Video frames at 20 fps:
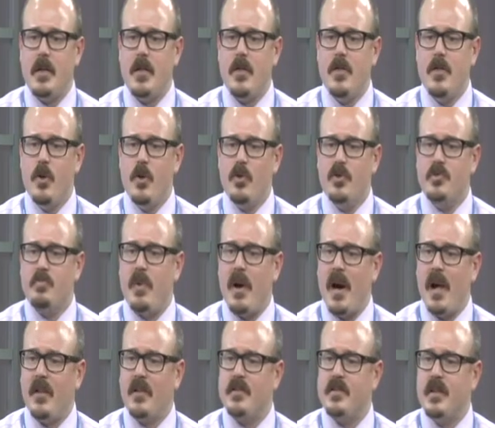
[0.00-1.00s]
those
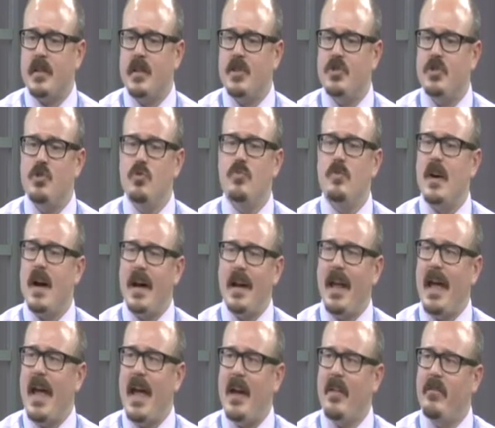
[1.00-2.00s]
policies do not
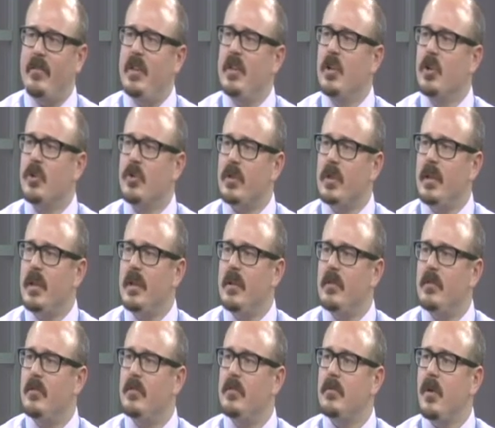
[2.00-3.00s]
have yearly
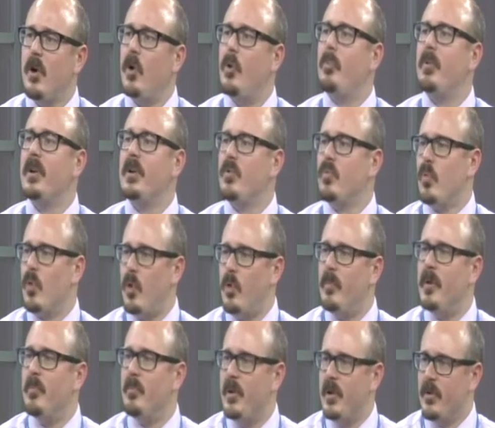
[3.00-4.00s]
open
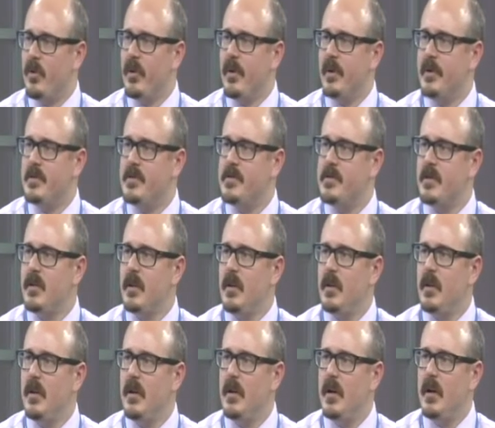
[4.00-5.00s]
enrollment periods.
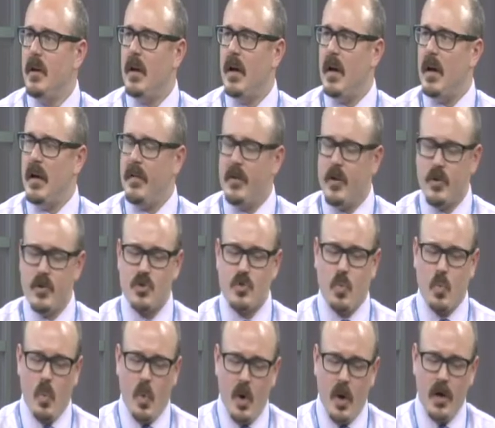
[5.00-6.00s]
There is
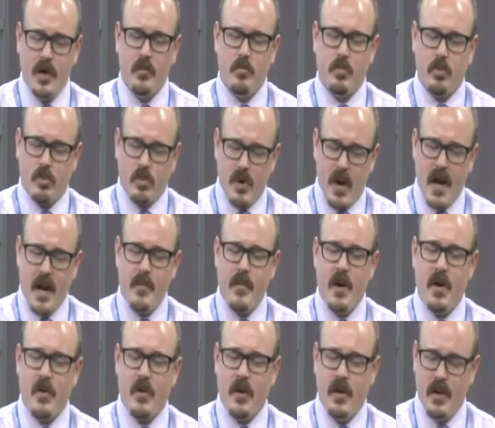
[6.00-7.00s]
one
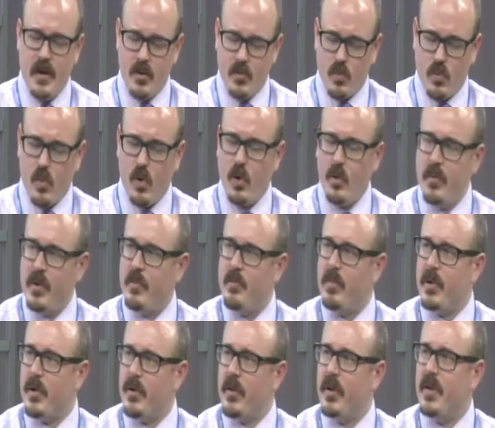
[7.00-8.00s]
primary enrollment
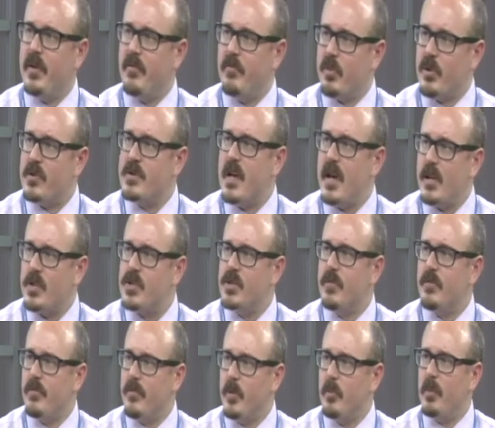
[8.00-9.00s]
period of
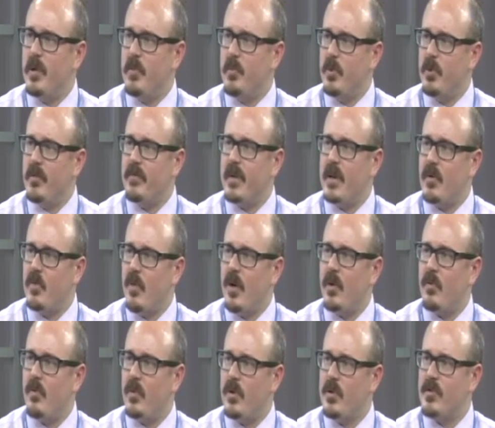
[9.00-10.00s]
protection for people if they
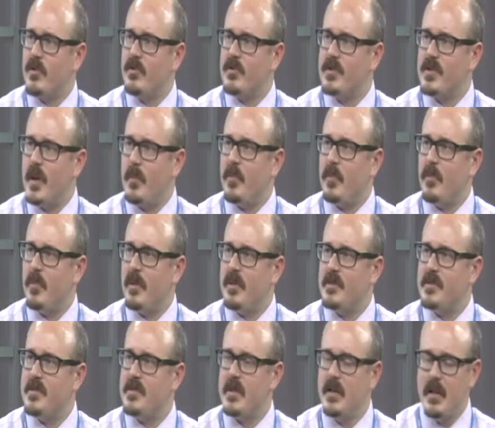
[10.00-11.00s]
want one of those
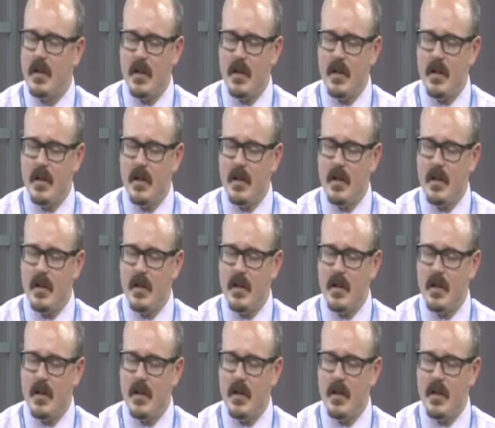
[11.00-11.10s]
supplements.